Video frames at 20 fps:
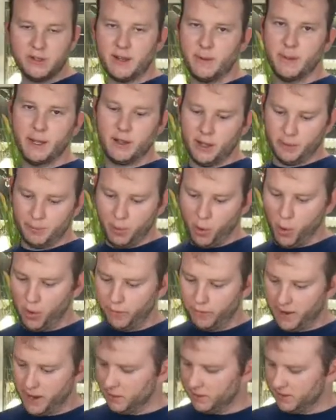something like
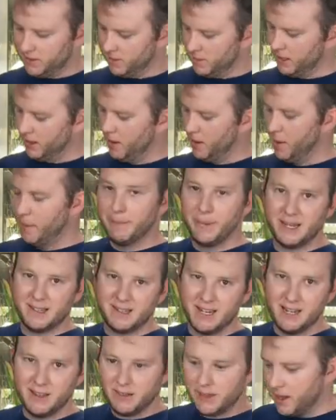pork fat or something
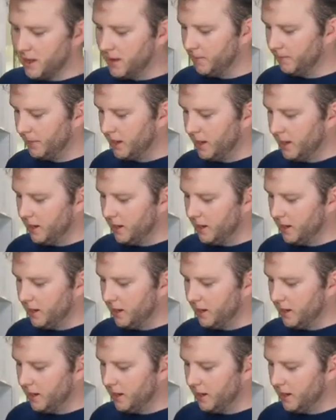mixed in there.